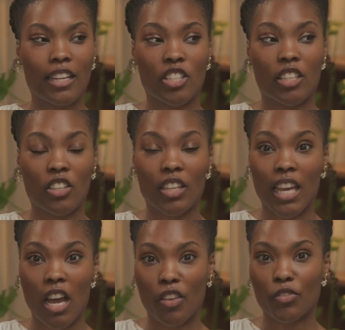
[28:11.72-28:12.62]
actually
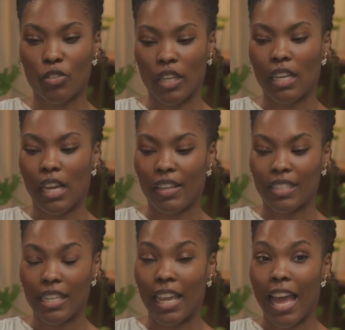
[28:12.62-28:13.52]
looking after it and
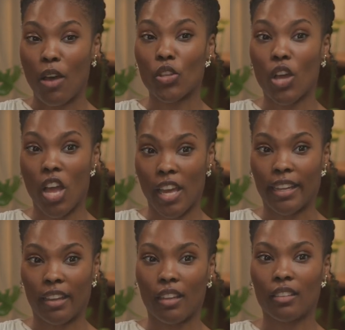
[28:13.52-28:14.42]
sitting out
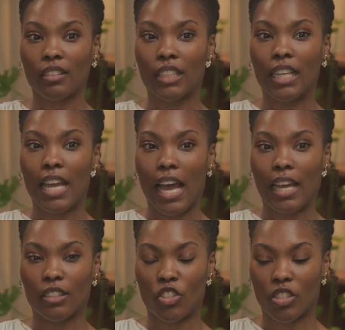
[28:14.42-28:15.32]
earlier
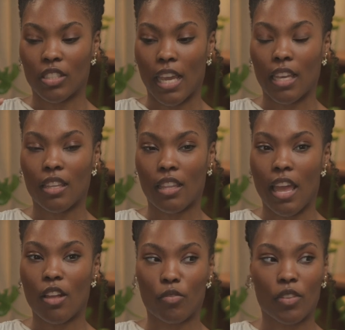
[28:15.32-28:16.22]
and just taking the
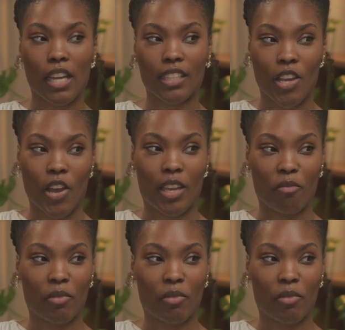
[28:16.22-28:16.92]
L for that time